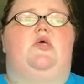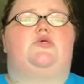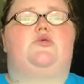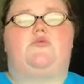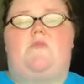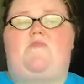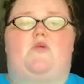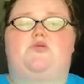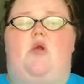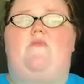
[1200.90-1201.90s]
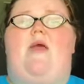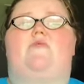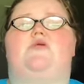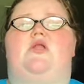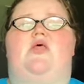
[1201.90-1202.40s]
she was my first girl I've
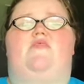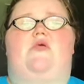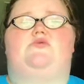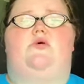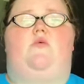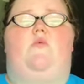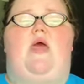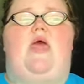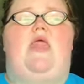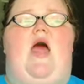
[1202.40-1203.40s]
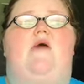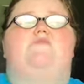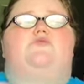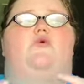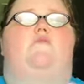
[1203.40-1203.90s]
ever done anything to. And I
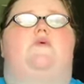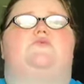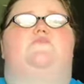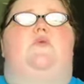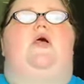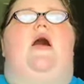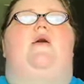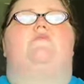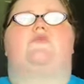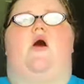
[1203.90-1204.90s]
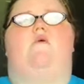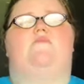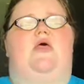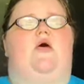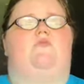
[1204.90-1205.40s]
was nervous, but I was
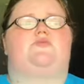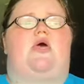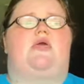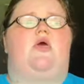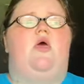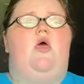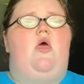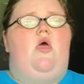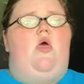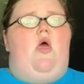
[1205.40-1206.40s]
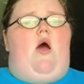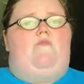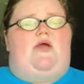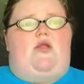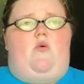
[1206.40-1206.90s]
confident. I was like, I
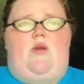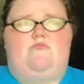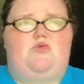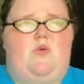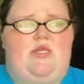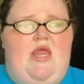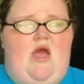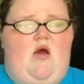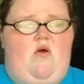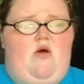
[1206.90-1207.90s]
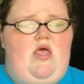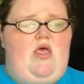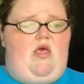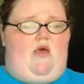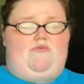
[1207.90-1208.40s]
know what I'm doing now.
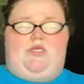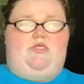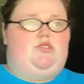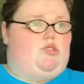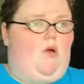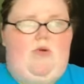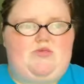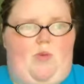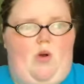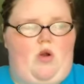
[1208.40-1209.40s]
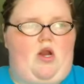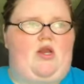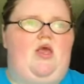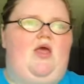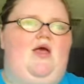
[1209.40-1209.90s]
I've seen so much
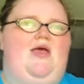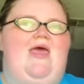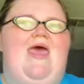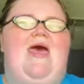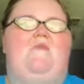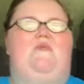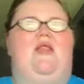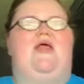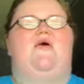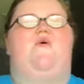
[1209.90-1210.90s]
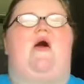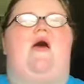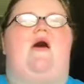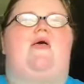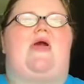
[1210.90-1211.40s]
porn. But I know,
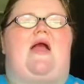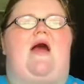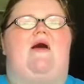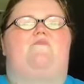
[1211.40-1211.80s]
like,